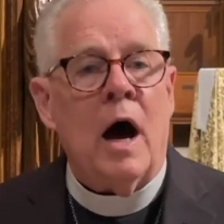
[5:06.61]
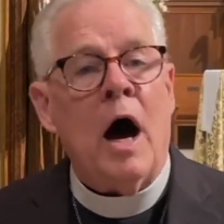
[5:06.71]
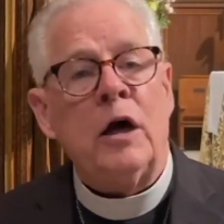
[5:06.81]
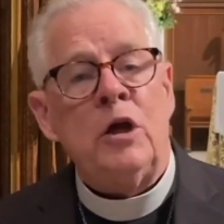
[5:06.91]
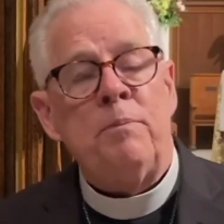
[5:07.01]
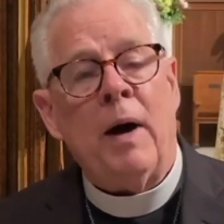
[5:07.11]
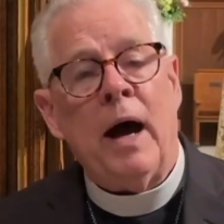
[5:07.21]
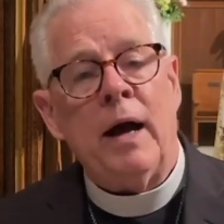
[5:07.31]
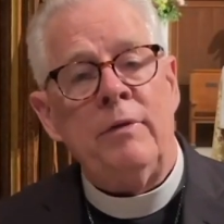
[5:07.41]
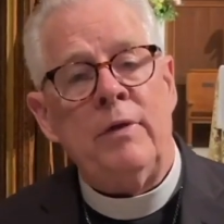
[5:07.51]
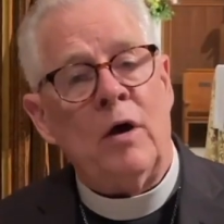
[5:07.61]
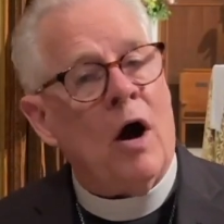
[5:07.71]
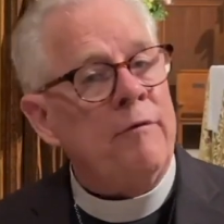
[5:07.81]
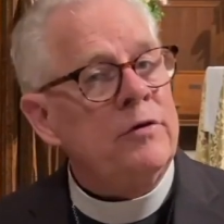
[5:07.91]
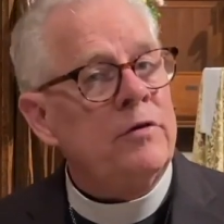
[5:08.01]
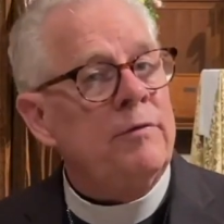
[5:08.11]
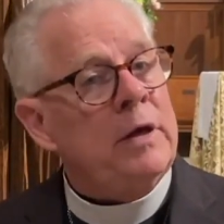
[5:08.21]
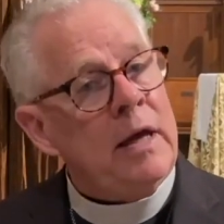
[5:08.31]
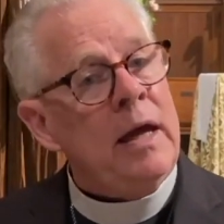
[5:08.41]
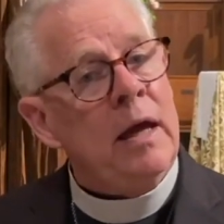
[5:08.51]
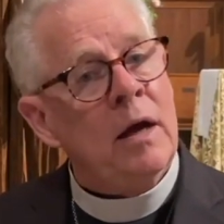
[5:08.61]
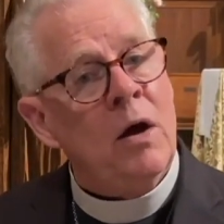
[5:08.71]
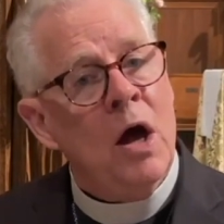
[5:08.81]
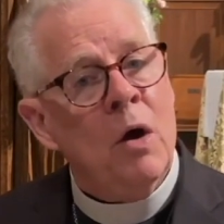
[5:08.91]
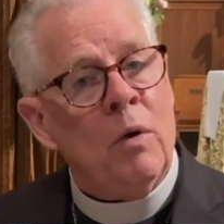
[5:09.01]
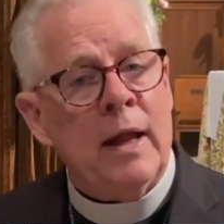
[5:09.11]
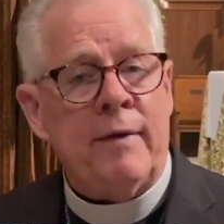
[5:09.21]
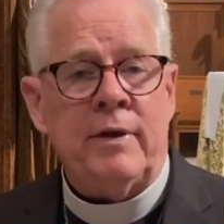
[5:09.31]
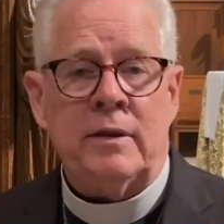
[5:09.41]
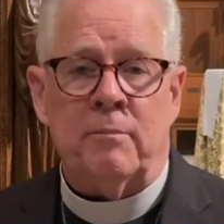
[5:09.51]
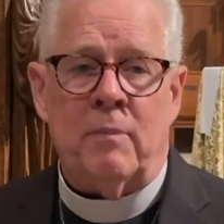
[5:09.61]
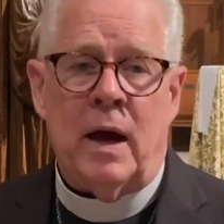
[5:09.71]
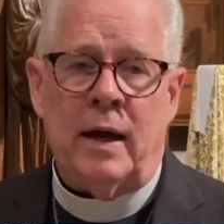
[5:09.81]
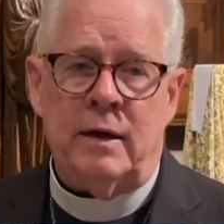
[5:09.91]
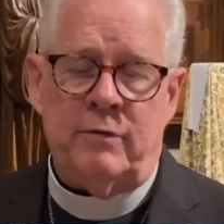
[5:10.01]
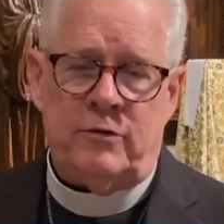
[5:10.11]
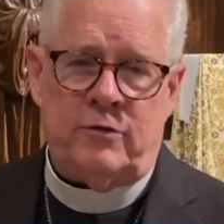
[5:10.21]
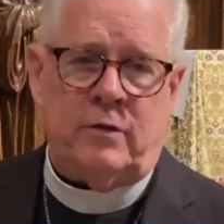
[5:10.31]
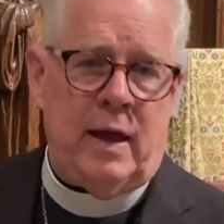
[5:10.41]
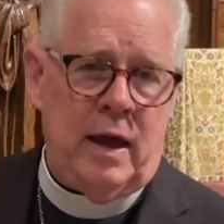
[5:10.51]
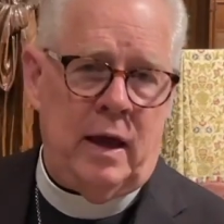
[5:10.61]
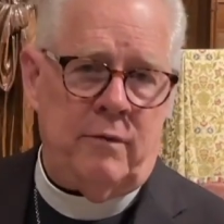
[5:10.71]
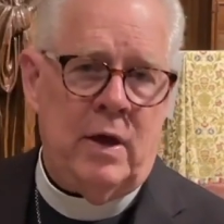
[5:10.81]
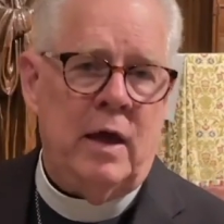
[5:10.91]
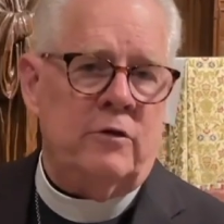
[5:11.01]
occupied the office of a king while having the mind of a slave,